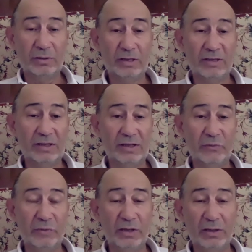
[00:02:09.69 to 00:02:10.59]
I said
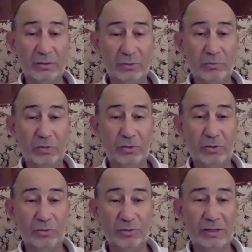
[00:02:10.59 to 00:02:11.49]
we, not
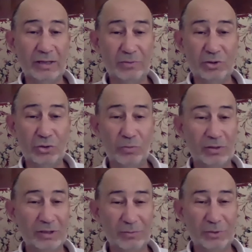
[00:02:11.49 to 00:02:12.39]
because I am
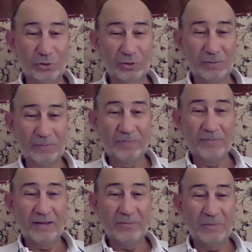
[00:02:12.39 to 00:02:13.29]
German, I am not,
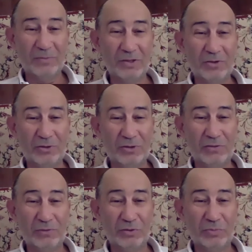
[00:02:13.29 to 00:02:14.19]
but because
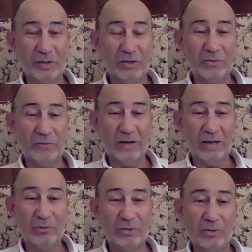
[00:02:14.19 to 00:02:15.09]
it was part of
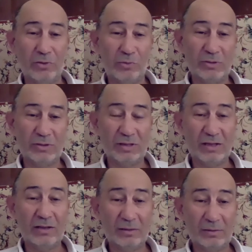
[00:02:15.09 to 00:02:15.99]
our common
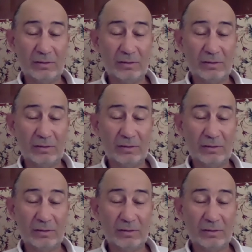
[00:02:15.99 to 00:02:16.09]
struggle,